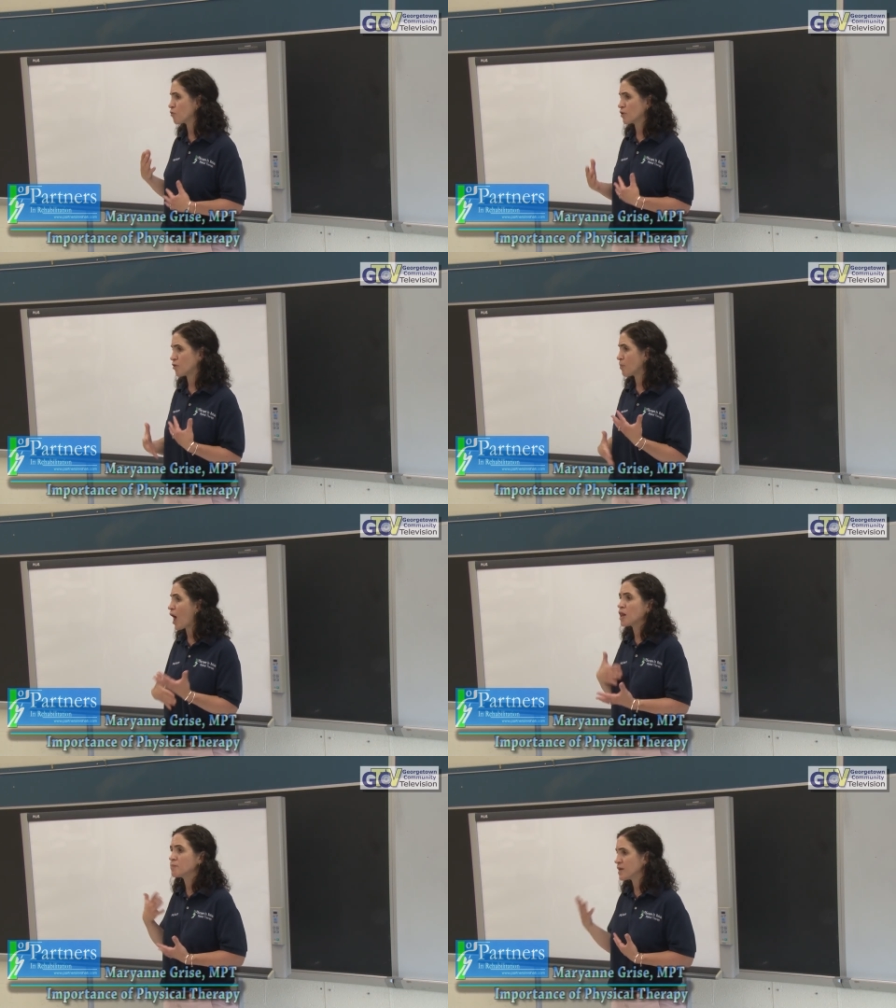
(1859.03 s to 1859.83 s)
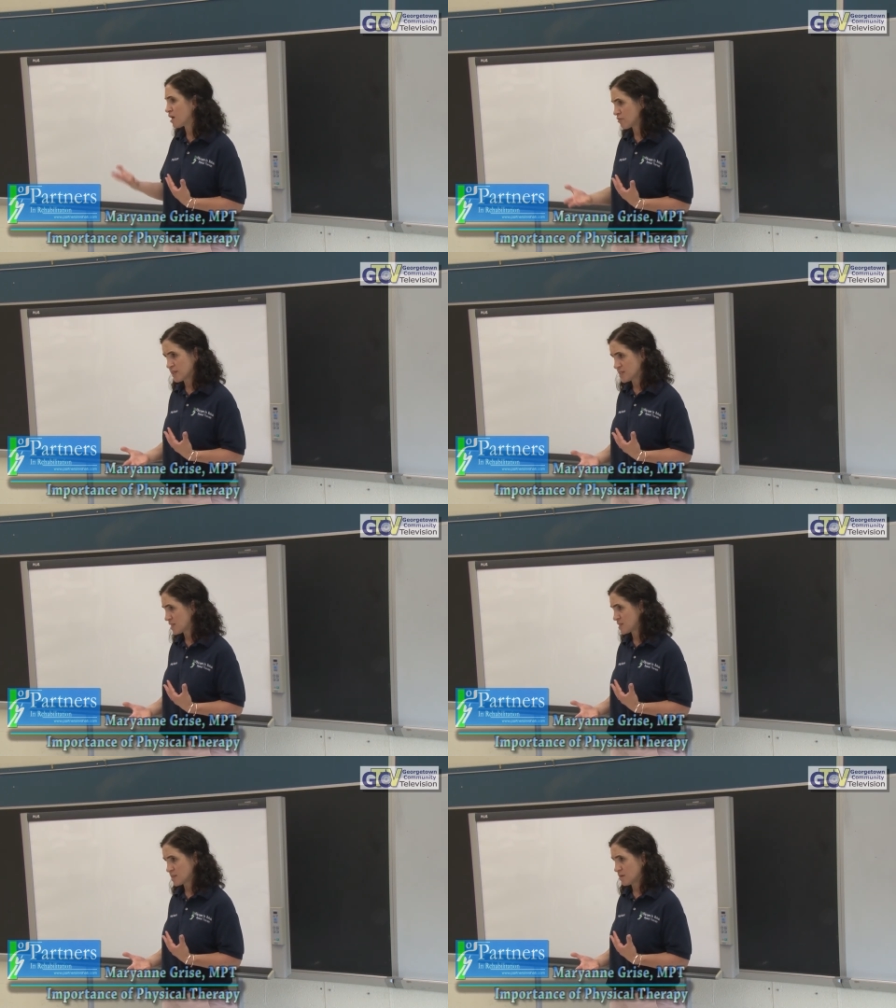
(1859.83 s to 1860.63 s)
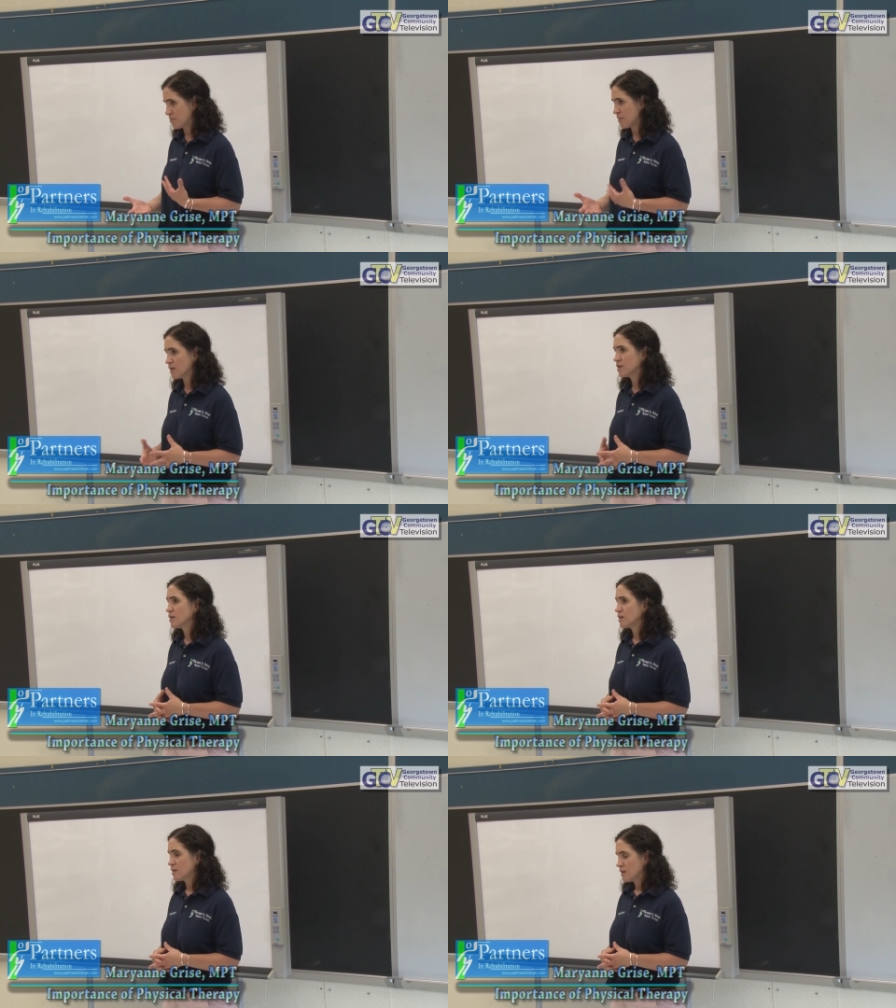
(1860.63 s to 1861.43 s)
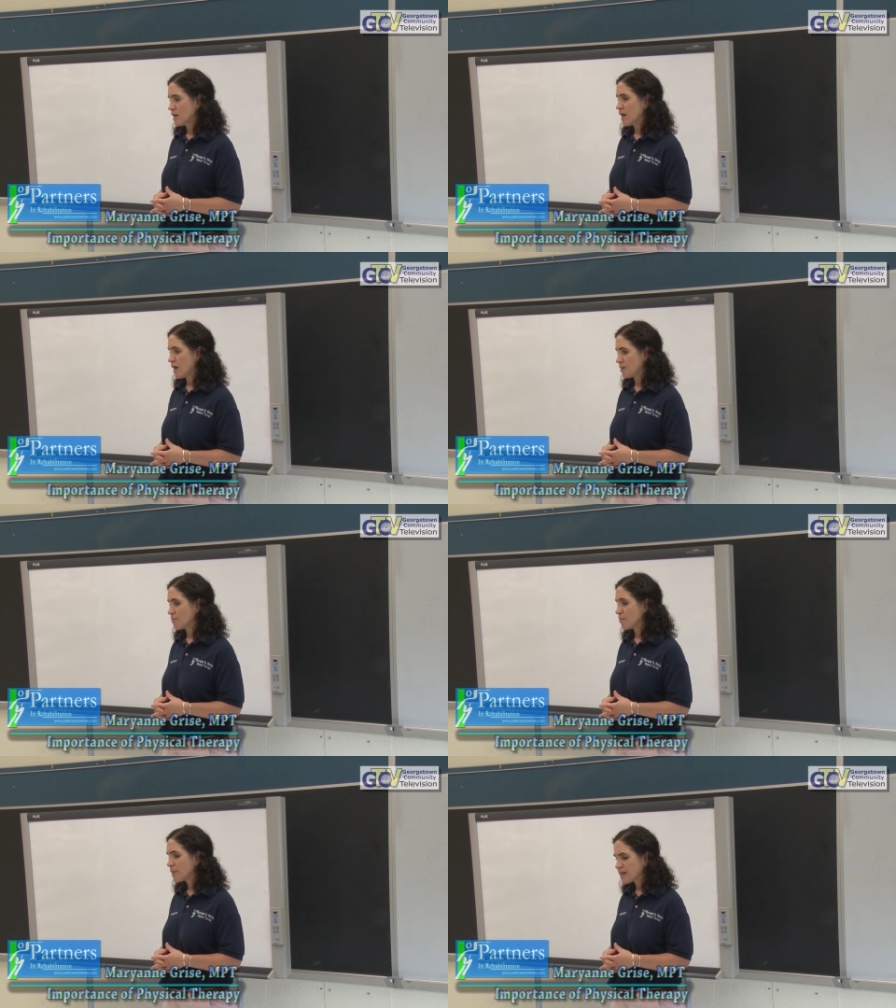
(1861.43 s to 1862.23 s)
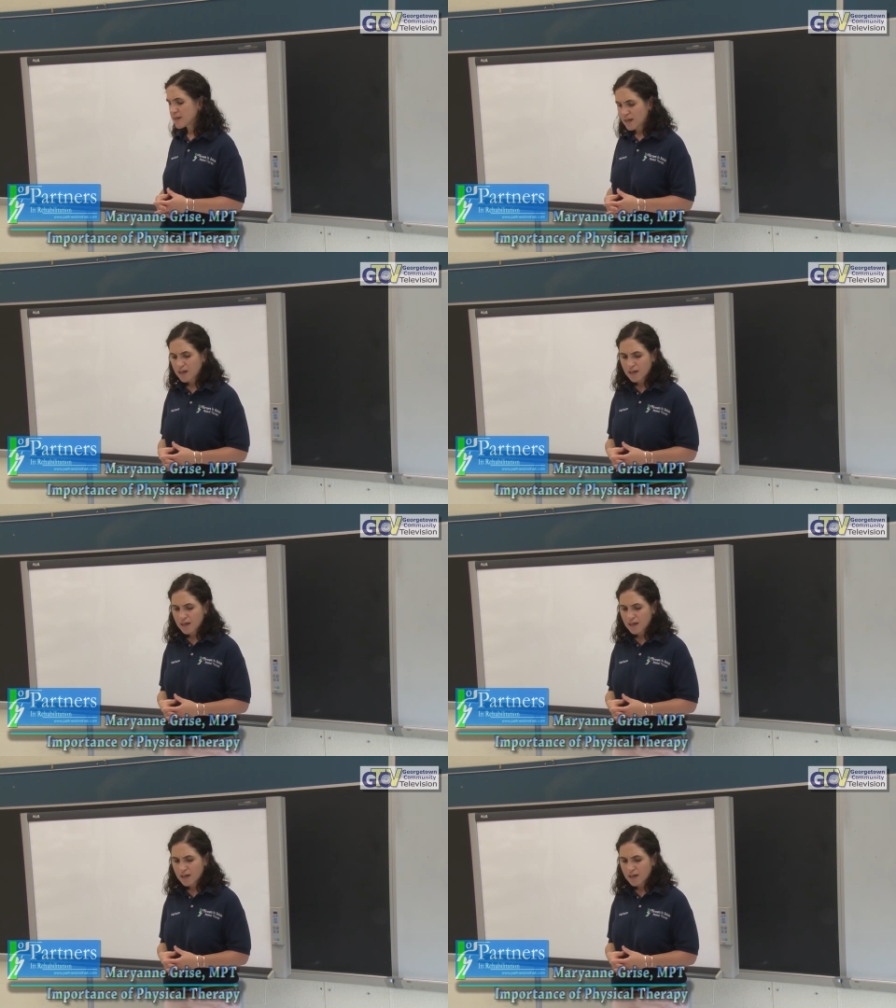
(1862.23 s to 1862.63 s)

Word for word: for your pulmonary system. Um, but